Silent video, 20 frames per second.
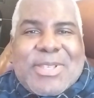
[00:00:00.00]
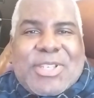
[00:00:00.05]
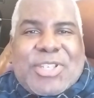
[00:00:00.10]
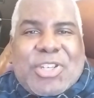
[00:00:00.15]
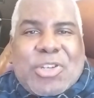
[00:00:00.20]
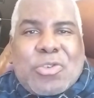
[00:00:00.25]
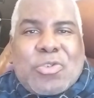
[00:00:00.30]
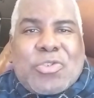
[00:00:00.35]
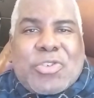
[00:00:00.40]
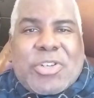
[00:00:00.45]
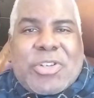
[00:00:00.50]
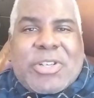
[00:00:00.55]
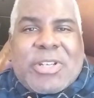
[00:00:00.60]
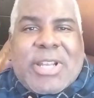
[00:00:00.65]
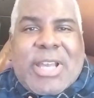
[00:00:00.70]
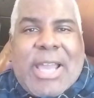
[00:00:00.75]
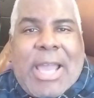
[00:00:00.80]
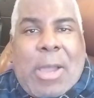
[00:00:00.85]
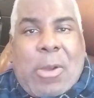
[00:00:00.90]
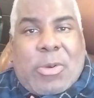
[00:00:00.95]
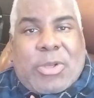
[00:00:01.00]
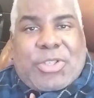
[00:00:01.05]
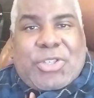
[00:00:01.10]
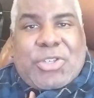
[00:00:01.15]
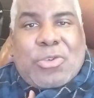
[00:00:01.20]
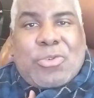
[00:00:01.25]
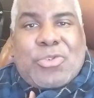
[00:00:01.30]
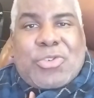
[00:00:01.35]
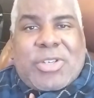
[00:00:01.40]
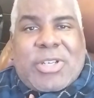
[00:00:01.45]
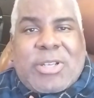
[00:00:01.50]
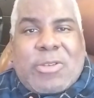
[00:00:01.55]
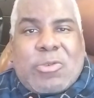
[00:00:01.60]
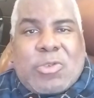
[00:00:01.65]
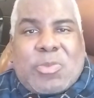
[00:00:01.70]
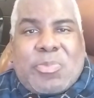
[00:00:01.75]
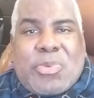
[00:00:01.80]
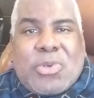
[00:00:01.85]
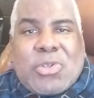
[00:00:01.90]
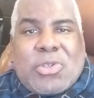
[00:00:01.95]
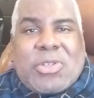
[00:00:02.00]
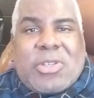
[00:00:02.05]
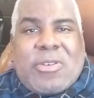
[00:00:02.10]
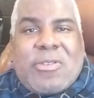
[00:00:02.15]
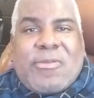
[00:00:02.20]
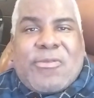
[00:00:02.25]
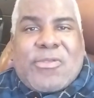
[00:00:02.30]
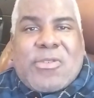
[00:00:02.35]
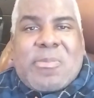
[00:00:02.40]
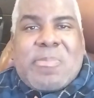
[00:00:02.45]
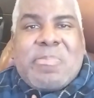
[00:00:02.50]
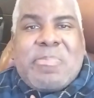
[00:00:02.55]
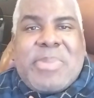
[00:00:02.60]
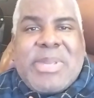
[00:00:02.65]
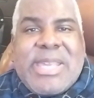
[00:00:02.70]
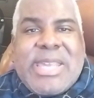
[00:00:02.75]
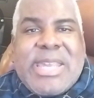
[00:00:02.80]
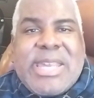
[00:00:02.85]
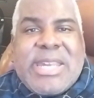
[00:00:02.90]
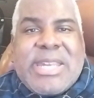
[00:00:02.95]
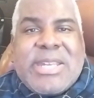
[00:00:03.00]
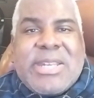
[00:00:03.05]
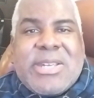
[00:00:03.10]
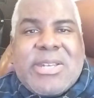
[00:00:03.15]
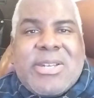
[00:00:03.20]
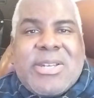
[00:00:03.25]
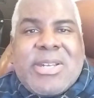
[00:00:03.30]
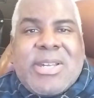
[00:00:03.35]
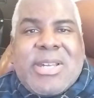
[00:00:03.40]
children, our children, it was put, from being